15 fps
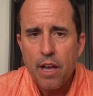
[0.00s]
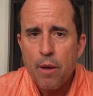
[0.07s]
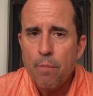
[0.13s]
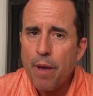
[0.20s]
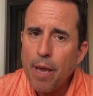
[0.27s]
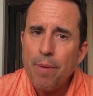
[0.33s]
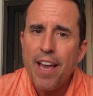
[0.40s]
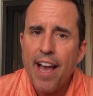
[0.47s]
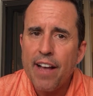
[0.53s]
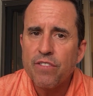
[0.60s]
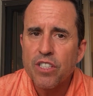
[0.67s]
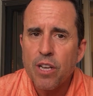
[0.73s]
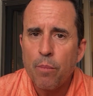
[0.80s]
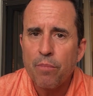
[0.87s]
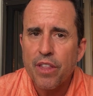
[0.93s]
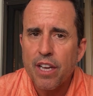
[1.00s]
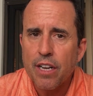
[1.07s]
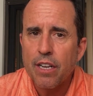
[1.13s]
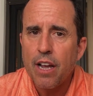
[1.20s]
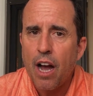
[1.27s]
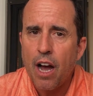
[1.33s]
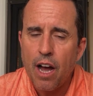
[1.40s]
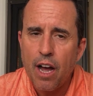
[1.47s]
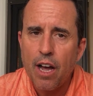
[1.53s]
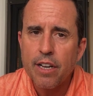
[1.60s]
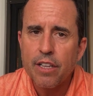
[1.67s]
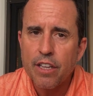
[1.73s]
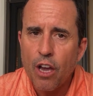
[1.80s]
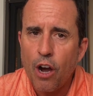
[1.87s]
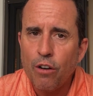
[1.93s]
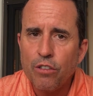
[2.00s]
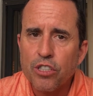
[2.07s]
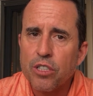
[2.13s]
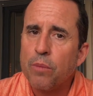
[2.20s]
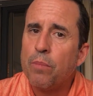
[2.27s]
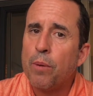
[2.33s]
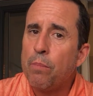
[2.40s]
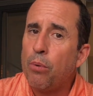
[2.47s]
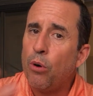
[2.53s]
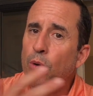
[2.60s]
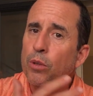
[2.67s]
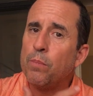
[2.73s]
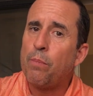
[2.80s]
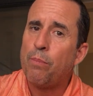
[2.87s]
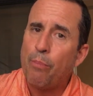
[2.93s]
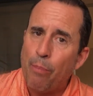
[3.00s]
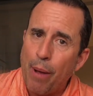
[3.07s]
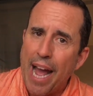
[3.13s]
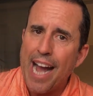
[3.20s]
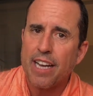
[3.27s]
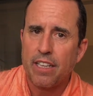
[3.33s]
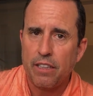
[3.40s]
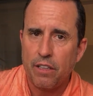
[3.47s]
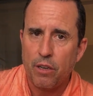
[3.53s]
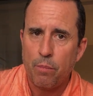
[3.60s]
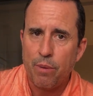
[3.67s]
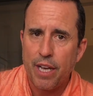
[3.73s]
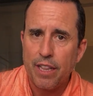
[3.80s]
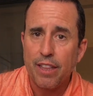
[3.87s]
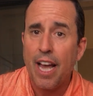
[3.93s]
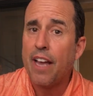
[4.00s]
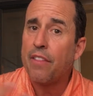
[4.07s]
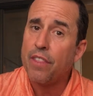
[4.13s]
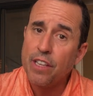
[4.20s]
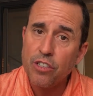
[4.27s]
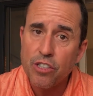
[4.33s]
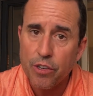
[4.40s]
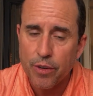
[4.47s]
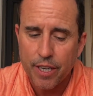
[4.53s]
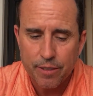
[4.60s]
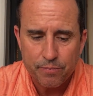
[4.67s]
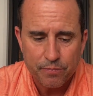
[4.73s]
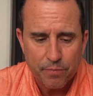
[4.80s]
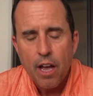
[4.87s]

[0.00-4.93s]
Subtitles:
maybe have something on the ocean, but pulled back a little bit, like this unit.